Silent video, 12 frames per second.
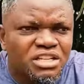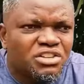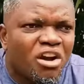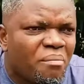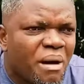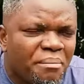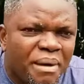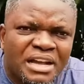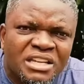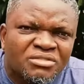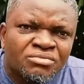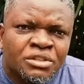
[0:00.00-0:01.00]
you say Oba
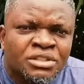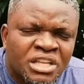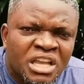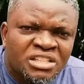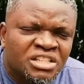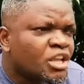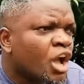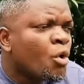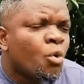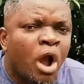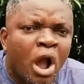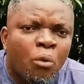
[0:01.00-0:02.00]
man, you say
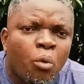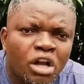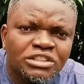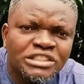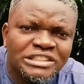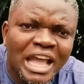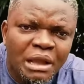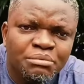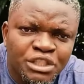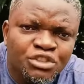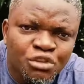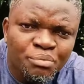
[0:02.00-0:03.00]
this. What time
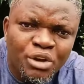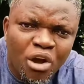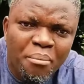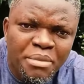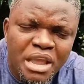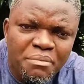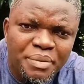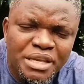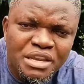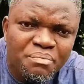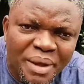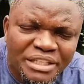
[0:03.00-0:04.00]
did you become a
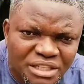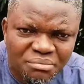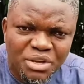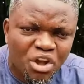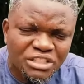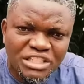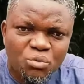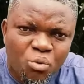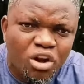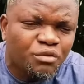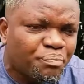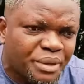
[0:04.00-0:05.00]
Benin person? Because the
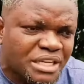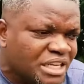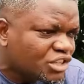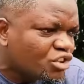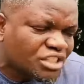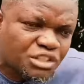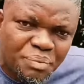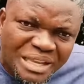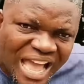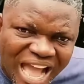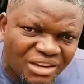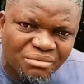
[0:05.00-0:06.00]
word Benin just
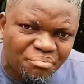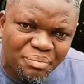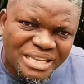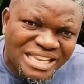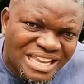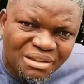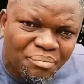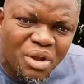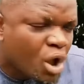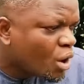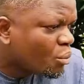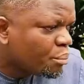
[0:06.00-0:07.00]
began.
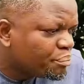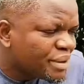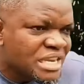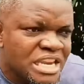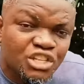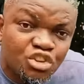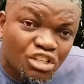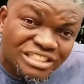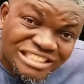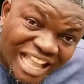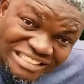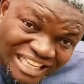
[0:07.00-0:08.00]
Benin
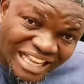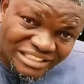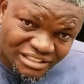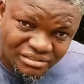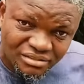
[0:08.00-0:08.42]
just started.